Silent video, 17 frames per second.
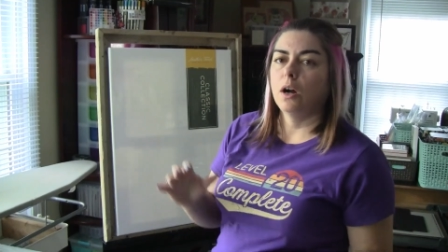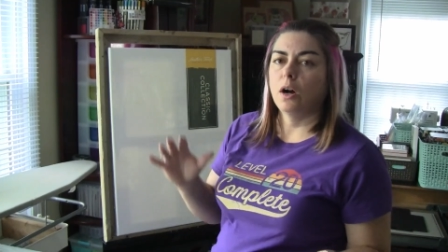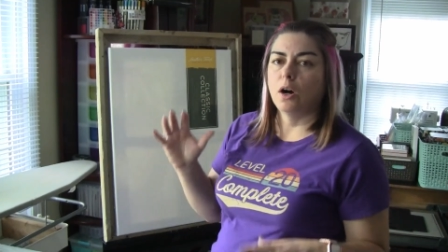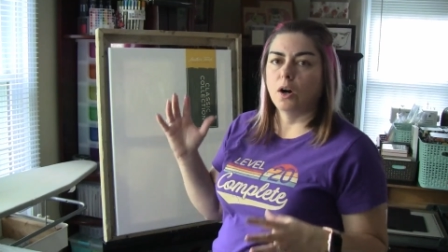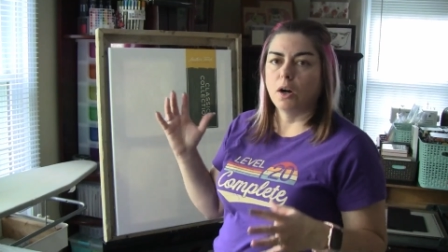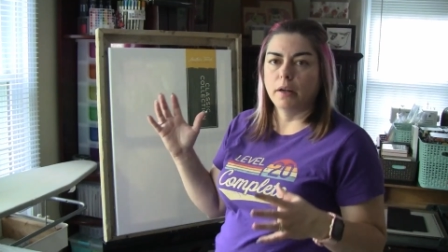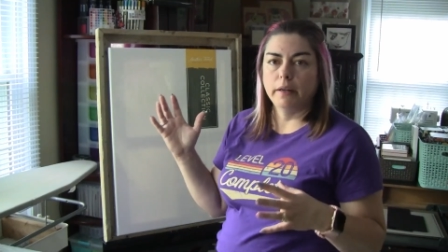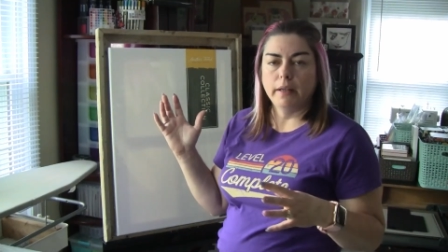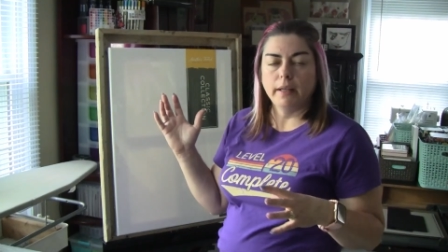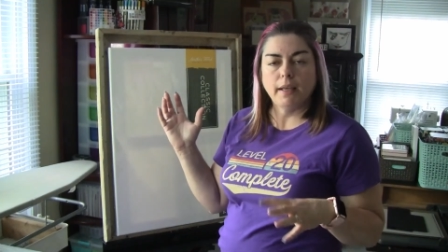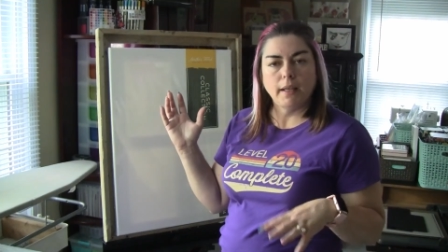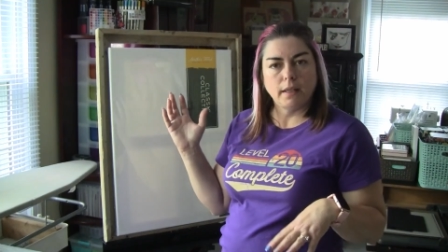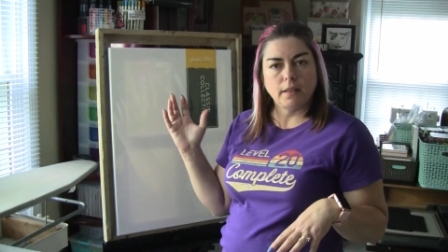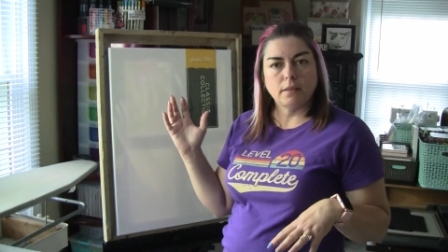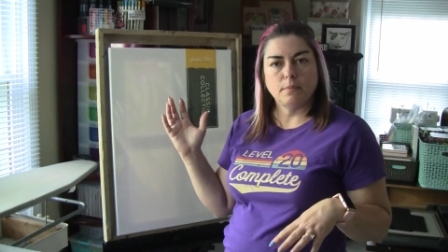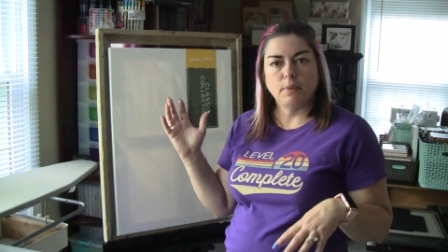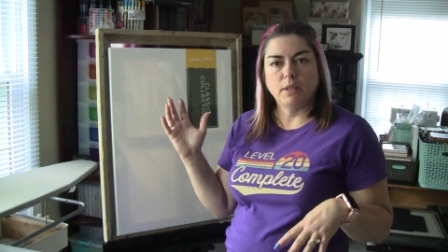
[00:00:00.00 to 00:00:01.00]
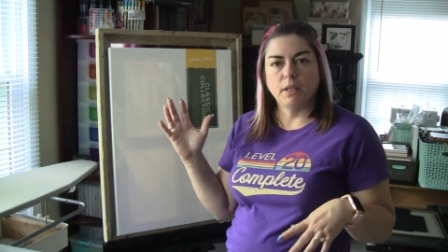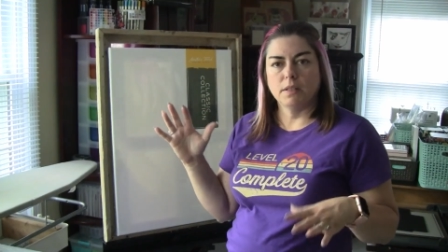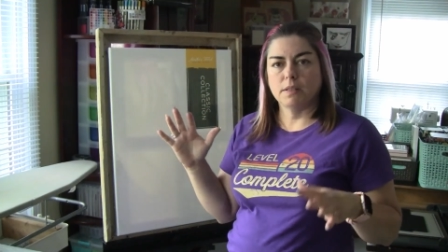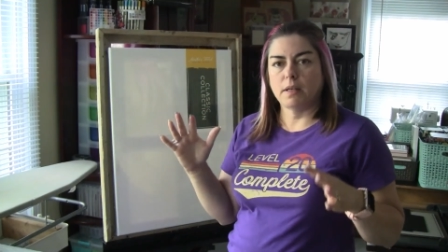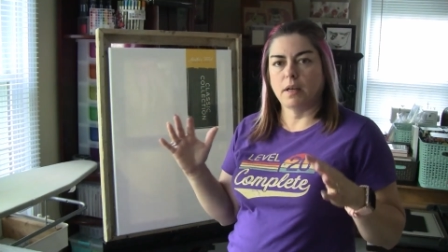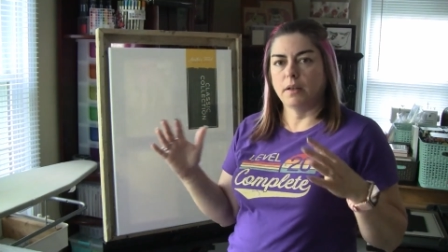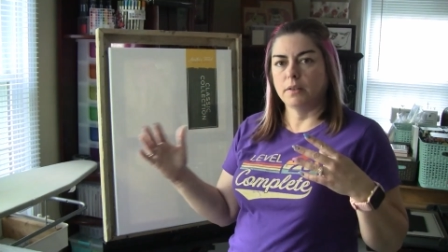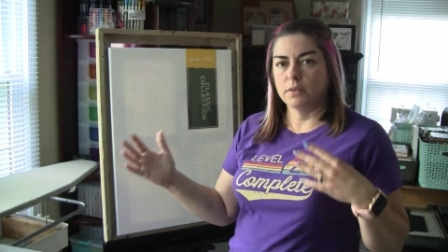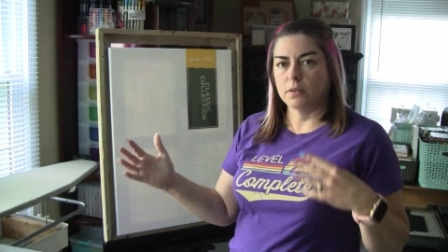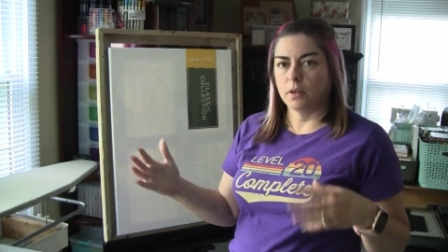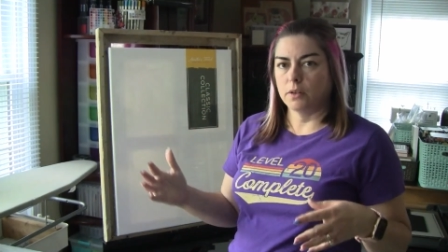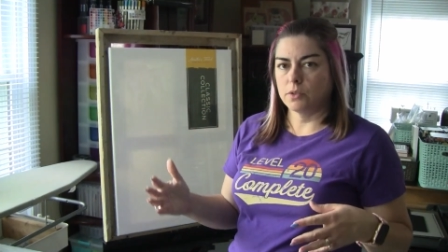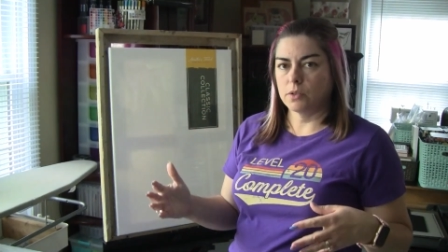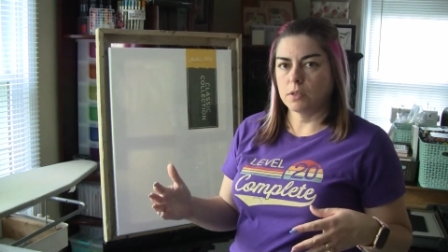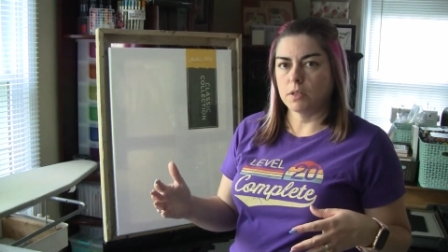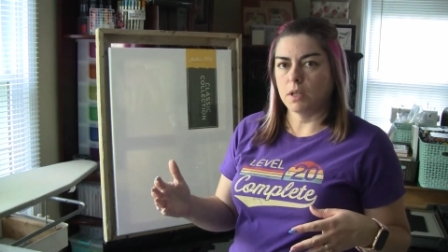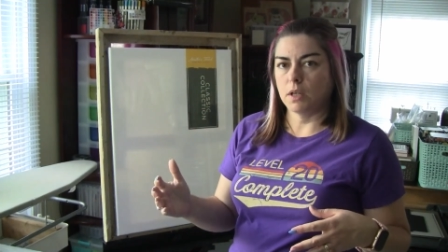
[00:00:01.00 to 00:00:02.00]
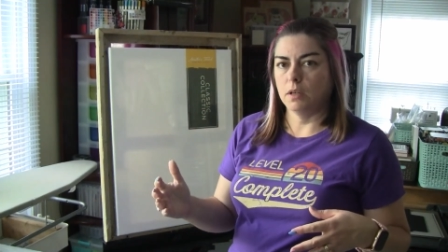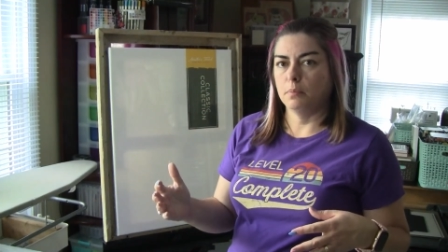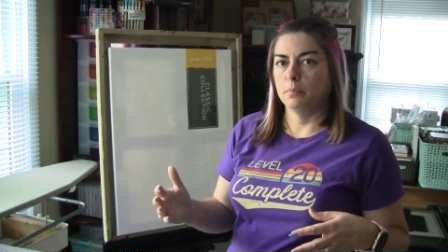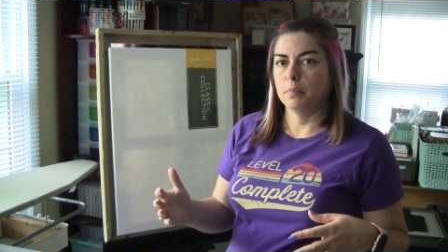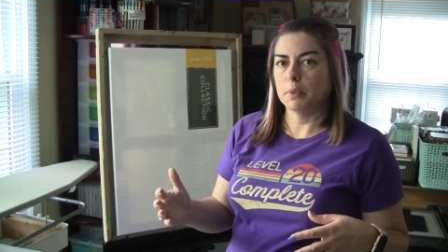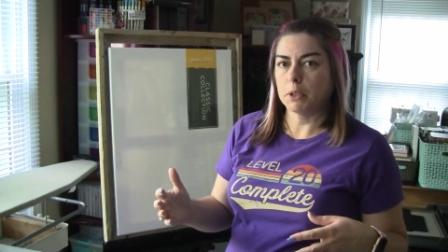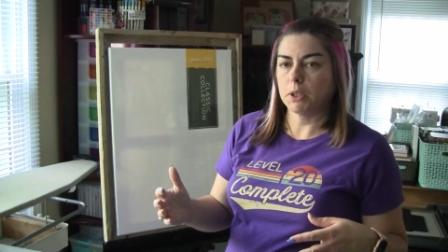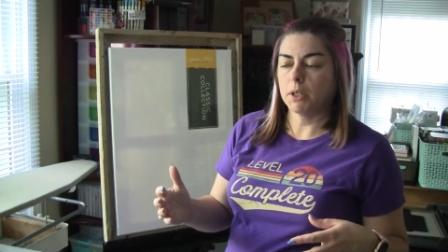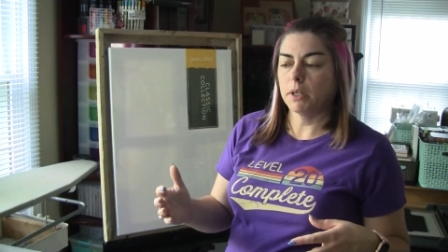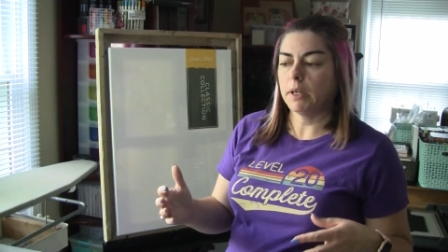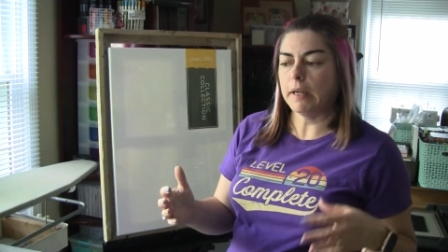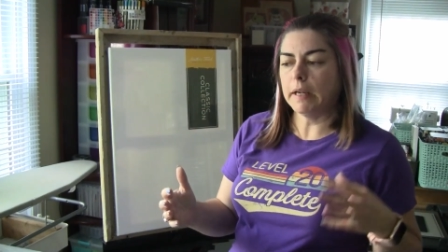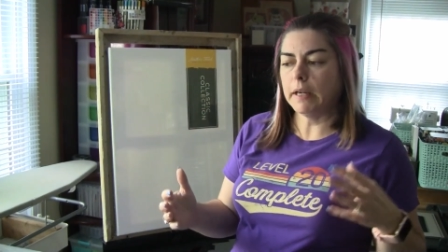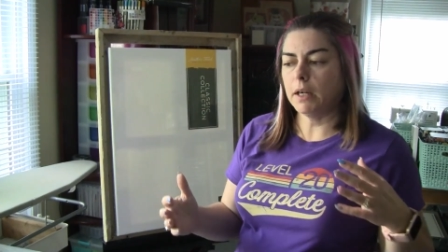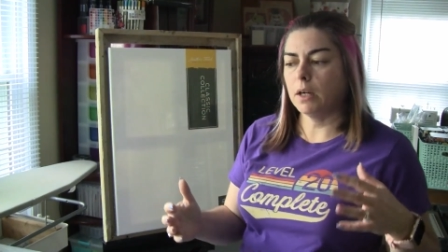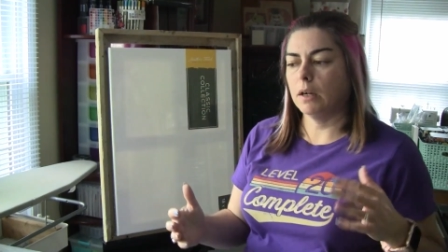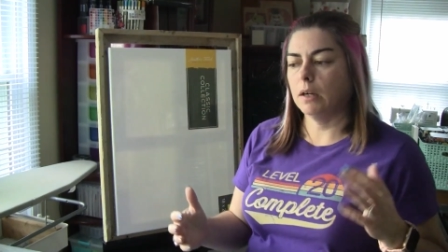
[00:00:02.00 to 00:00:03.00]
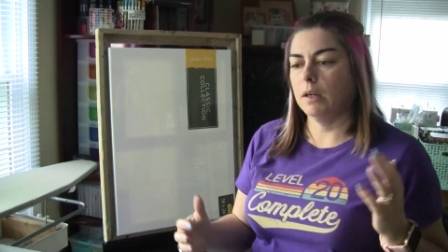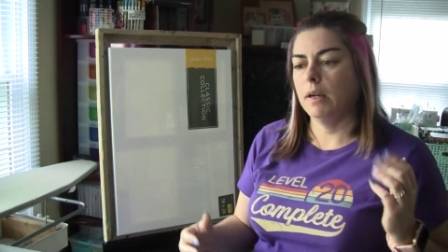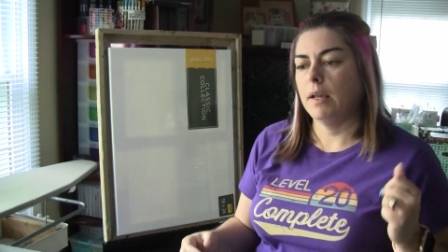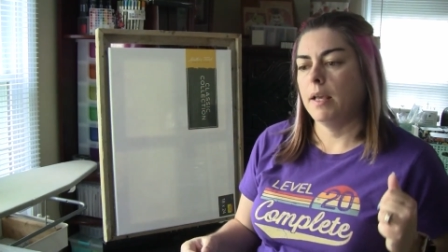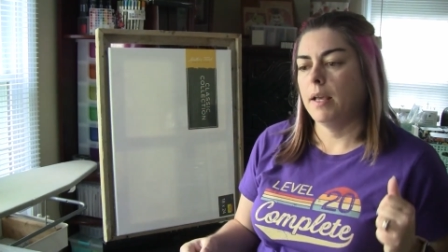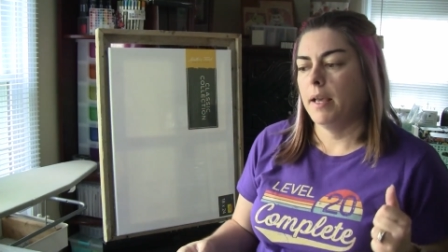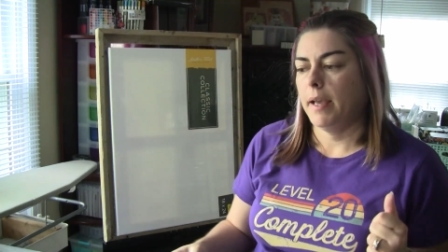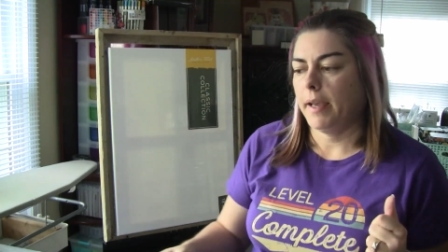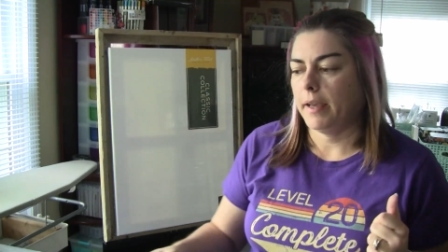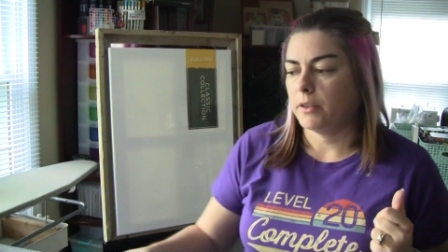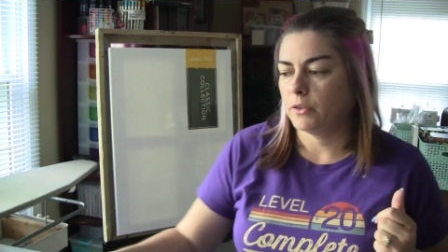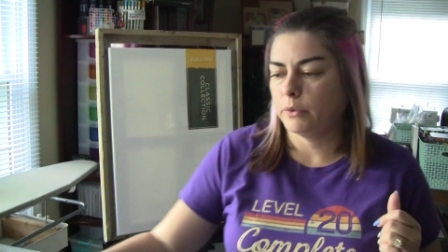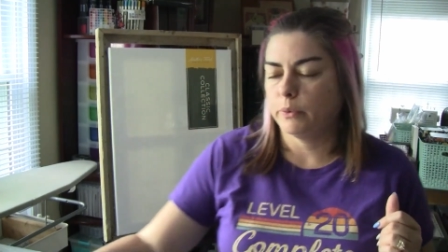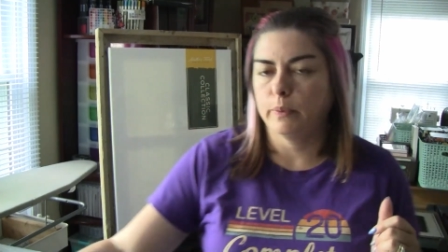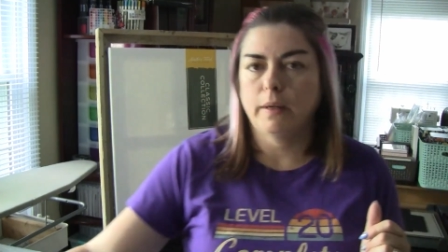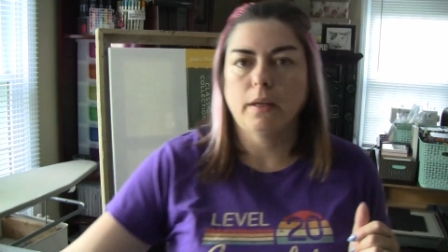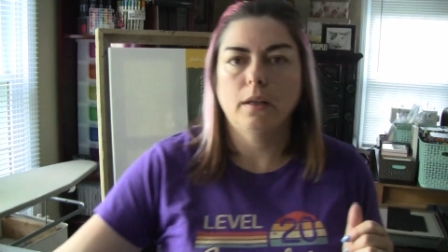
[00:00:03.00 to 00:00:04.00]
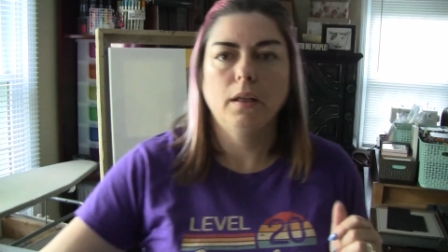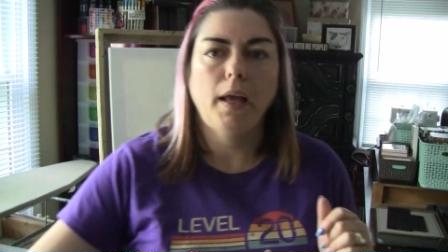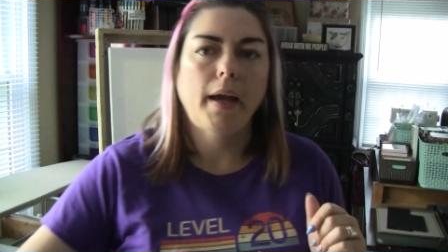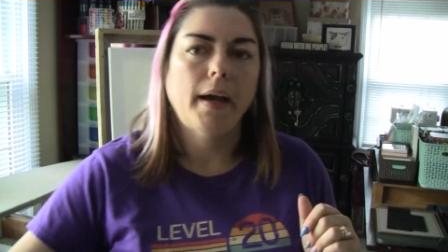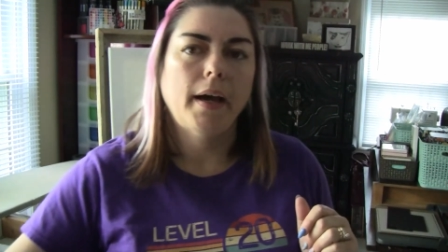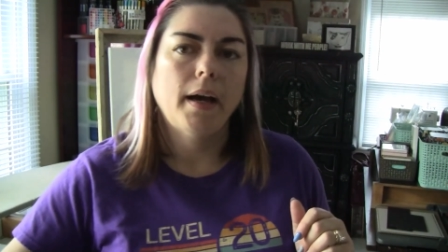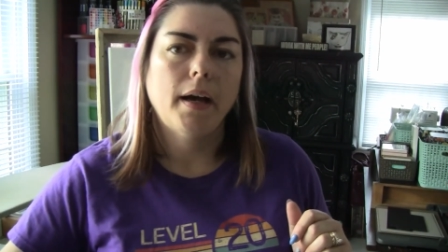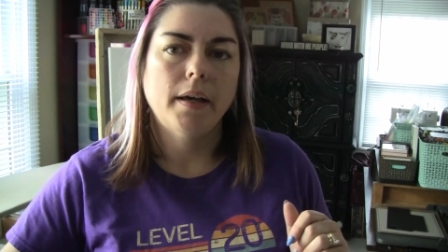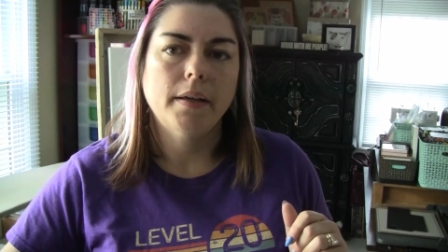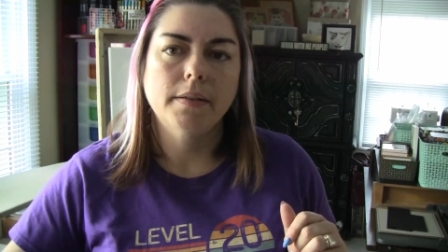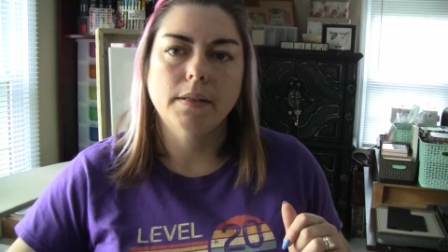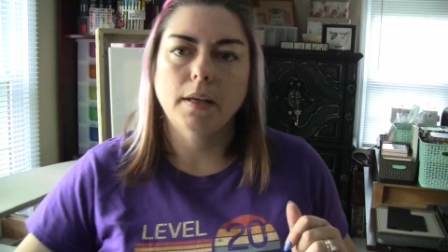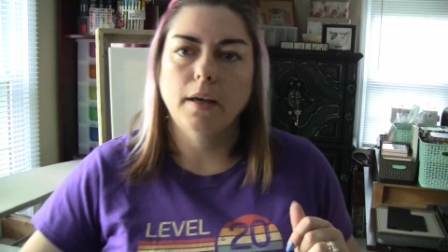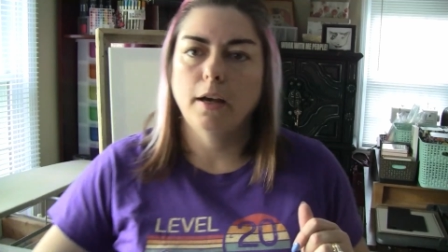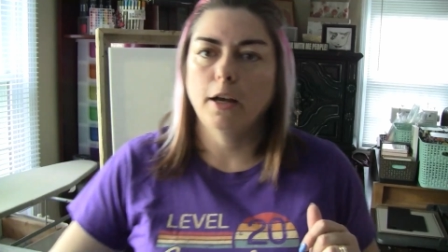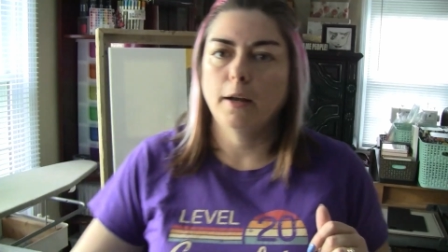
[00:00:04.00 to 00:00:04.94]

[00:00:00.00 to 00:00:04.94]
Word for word: on it, because that is our state bird here, as well as